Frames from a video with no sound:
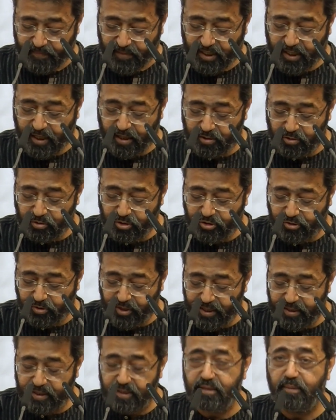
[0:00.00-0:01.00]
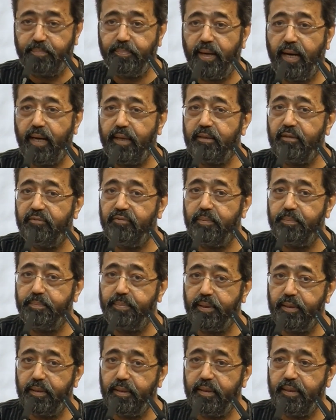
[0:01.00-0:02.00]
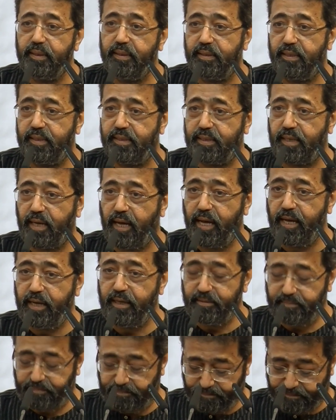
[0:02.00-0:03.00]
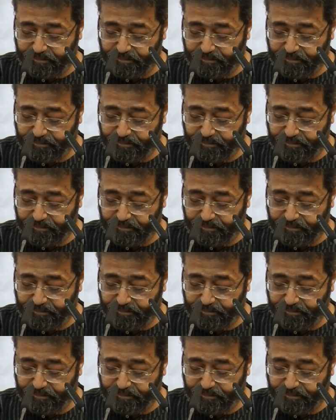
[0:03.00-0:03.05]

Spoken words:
Can you trace the path of a bird in the sky?